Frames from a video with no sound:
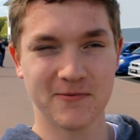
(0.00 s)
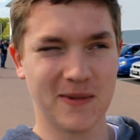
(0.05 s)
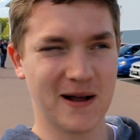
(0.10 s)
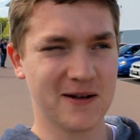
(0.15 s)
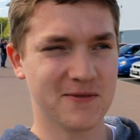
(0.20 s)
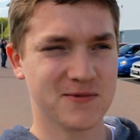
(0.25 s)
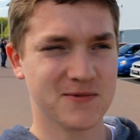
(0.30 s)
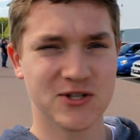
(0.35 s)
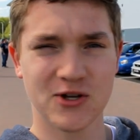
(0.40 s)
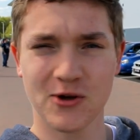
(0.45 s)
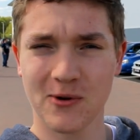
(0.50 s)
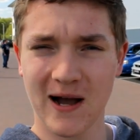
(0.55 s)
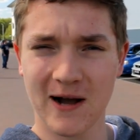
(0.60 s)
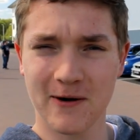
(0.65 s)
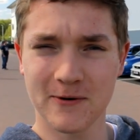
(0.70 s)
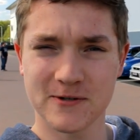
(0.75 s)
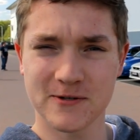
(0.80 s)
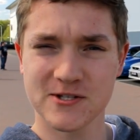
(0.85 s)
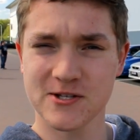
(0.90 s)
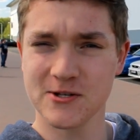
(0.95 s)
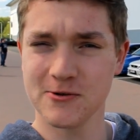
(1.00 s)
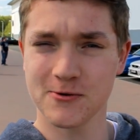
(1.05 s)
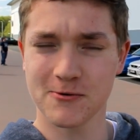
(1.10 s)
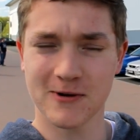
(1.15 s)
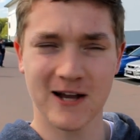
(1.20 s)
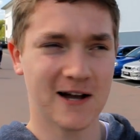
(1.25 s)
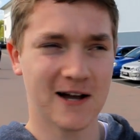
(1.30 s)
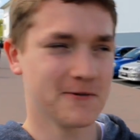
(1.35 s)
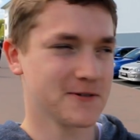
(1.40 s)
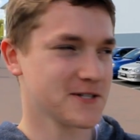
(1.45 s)
about two hours, two,
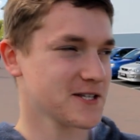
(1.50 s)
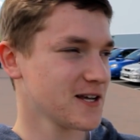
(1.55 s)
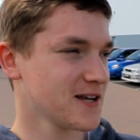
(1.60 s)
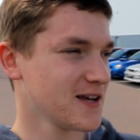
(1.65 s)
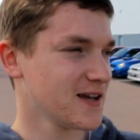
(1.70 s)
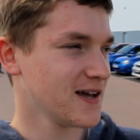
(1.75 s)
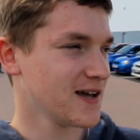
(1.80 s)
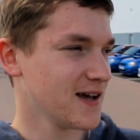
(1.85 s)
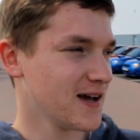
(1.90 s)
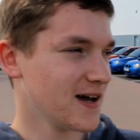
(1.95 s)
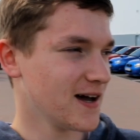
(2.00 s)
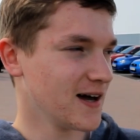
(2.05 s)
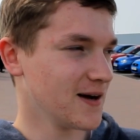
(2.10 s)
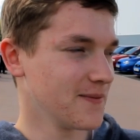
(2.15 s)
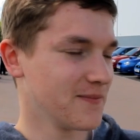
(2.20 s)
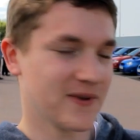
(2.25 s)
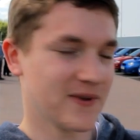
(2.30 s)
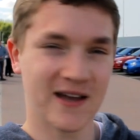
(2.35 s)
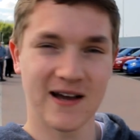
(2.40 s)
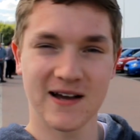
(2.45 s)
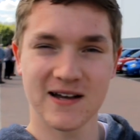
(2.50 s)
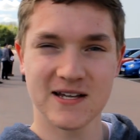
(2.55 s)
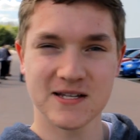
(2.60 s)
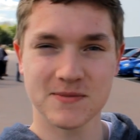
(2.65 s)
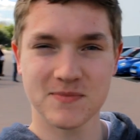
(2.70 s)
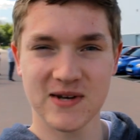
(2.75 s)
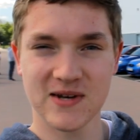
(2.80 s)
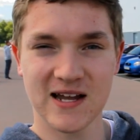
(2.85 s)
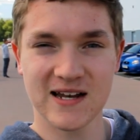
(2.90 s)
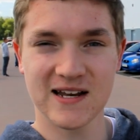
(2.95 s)
three hours but yeah,
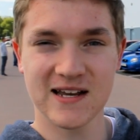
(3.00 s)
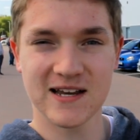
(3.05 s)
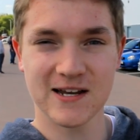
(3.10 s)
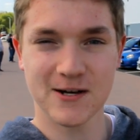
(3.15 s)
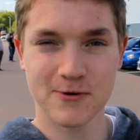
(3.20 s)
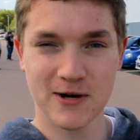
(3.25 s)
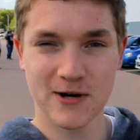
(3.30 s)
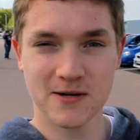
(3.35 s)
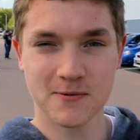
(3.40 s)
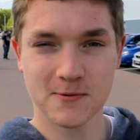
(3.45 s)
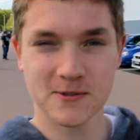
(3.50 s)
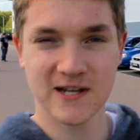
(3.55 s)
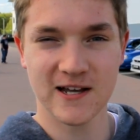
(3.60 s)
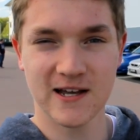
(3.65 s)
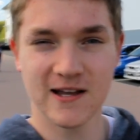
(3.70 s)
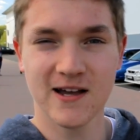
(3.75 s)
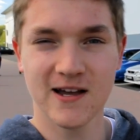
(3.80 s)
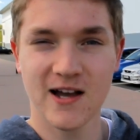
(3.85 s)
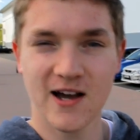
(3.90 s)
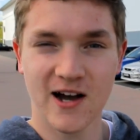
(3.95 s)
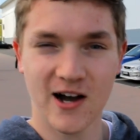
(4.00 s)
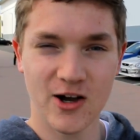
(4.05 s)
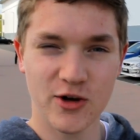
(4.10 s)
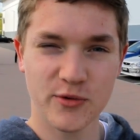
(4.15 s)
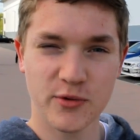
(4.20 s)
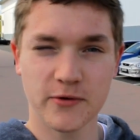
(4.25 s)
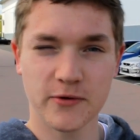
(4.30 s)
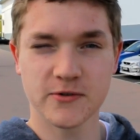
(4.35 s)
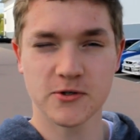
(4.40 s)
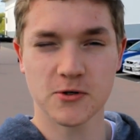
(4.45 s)
it's been an incredible day. I
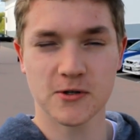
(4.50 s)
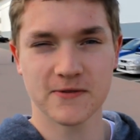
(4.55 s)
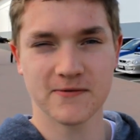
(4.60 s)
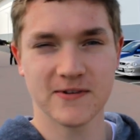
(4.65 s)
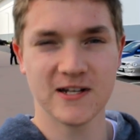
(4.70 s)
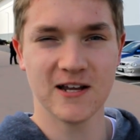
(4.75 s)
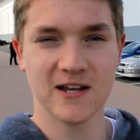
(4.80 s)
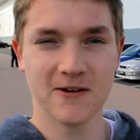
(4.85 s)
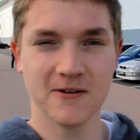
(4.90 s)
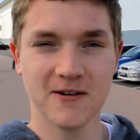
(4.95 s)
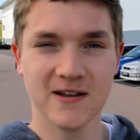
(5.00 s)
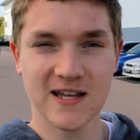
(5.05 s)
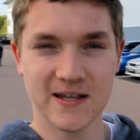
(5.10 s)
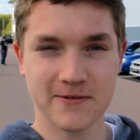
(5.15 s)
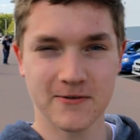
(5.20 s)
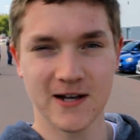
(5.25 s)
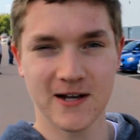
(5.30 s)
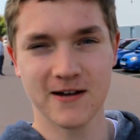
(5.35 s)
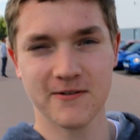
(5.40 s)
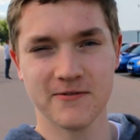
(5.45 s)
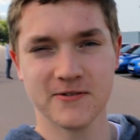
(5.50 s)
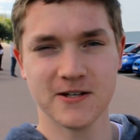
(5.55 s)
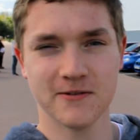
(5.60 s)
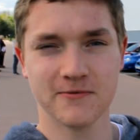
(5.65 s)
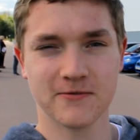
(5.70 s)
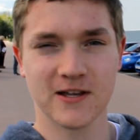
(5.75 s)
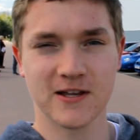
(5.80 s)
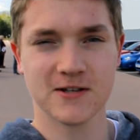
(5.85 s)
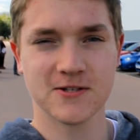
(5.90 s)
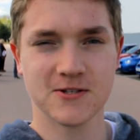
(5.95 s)
hope you enjoyed the video. If you have,
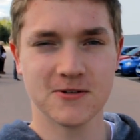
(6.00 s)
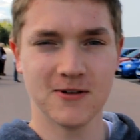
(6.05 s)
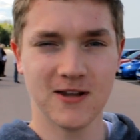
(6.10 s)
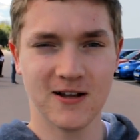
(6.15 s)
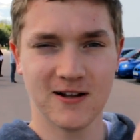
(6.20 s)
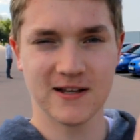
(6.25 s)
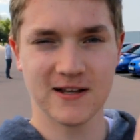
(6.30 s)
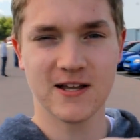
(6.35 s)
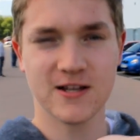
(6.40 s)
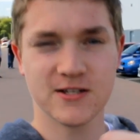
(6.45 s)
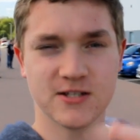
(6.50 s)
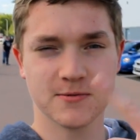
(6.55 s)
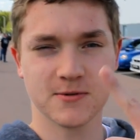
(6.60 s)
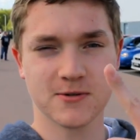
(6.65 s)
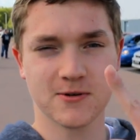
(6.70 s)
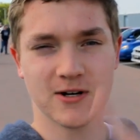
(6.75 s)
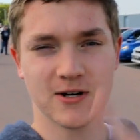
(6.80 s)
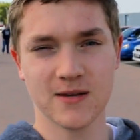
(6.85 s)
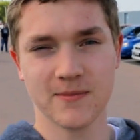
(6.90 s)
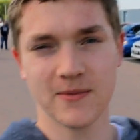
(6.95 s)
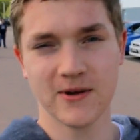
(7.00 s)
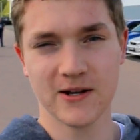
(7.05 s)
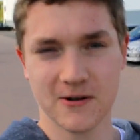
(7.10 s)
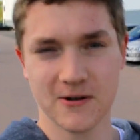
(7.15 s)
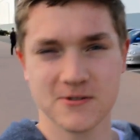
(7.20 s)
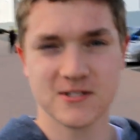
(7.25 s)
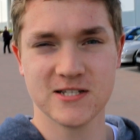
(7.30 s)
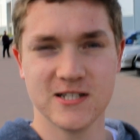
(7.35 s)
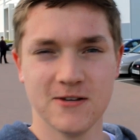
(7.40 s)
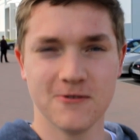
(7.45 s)
don't forget to like, subscribe, and
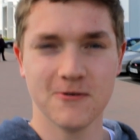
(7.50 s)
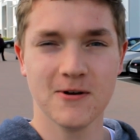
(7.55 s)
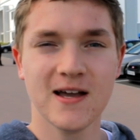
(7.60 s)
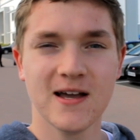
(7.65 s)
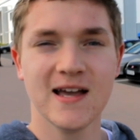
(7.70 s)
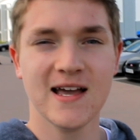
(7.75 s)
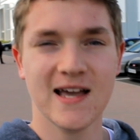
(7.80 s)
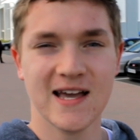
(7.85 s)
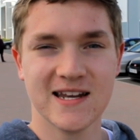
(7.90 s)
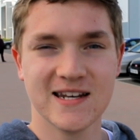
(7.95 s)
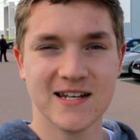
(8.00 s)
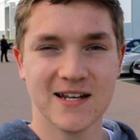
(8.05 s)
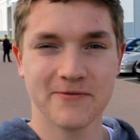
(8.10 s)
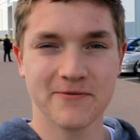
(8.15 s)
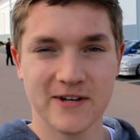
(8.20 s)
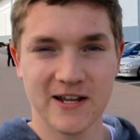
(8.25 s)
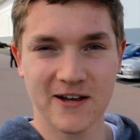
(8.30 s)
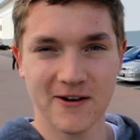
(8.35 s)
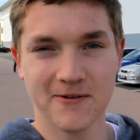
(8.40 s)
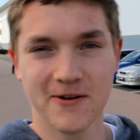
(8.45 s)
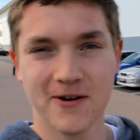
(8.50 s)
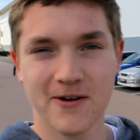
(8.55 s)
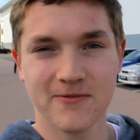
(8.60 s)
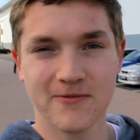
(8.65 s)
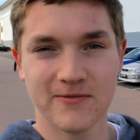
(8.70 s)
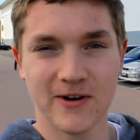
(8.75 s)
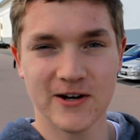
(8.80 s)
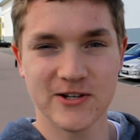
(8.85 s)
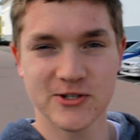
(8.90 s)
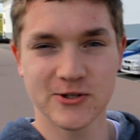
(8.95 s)
I'll see you in another video very